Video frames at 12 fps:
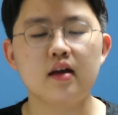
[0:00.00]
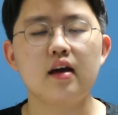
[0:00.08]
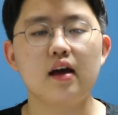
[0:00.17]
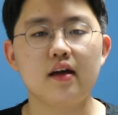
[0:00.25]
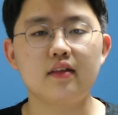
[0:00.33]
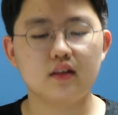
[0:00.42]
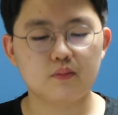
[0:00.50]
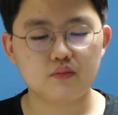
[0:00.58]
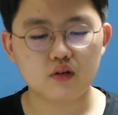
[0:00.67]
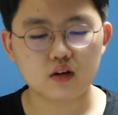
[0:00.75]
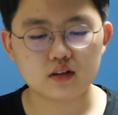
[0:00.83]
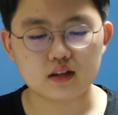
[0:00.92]
And in the
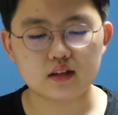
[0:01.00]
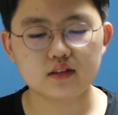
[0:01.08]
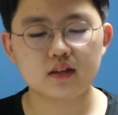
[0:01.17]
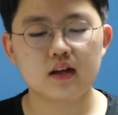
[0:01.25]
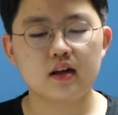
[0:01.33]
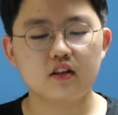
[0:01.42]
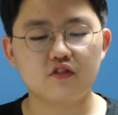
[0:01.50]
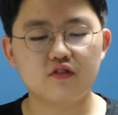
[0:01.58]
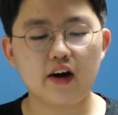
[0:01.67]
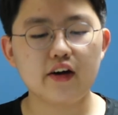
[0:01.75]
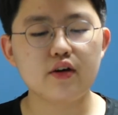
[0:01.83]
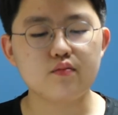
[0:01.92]
protest, the
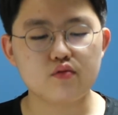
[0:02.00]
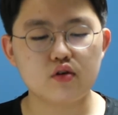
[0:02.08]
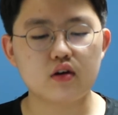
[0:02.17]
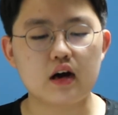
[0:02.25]
fire broke